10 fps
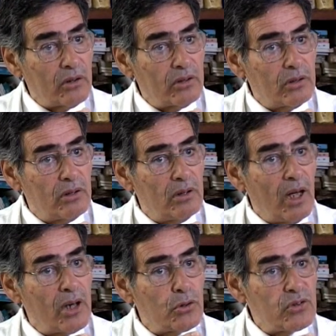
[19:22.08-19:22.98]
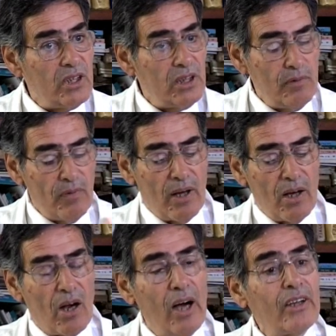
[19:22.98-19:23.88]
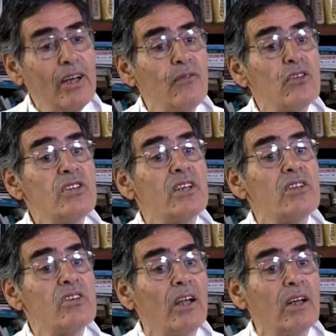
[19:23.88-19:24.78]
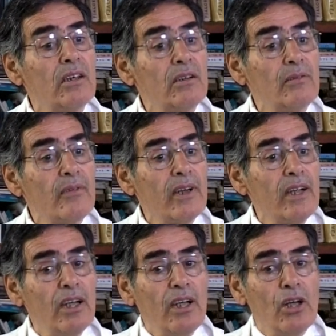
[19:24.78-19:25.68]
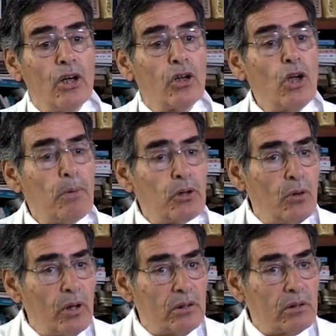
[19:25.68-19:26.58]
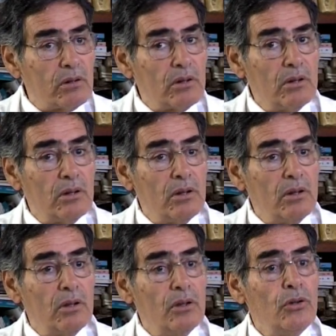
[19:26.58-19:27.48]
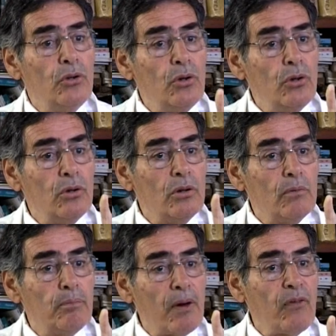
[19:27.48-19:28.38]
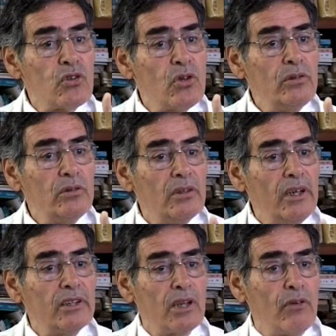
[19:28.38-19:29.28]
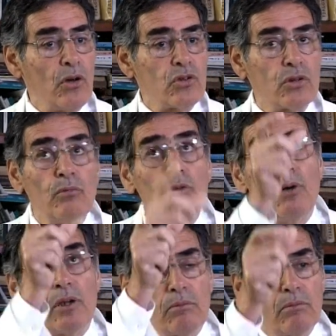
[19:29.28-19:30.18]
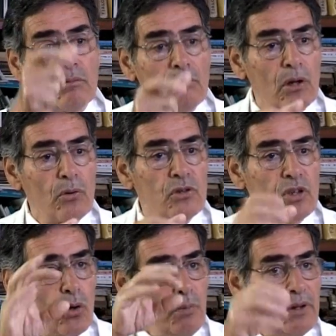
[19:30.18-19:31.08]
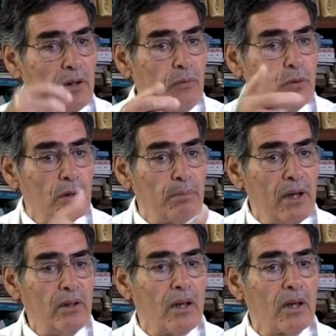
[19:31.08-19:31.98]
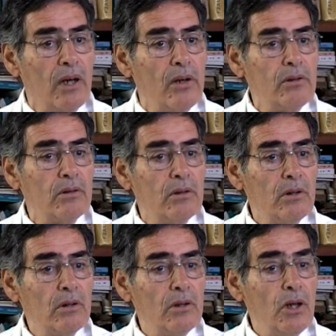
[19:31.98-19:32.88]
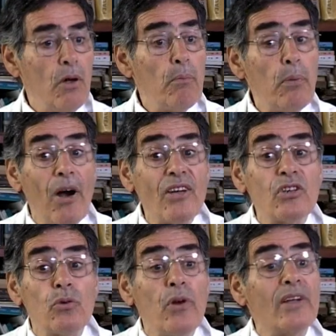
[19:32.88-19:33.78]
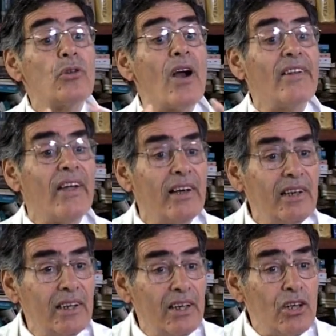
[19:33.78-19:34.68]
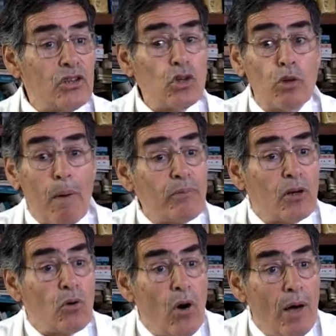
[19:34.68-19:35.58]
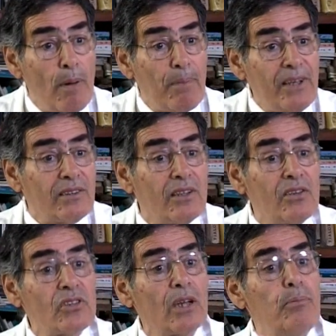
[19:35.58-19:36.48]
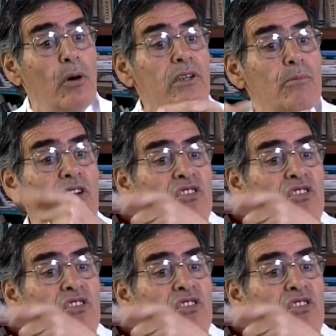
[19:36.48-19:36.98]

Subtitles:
This vaccine is injected in 2 ways, in the alive way and in the dead way. Through the alive way, 5 milliliters to 10 milliliters of anatoxin and lymphocytes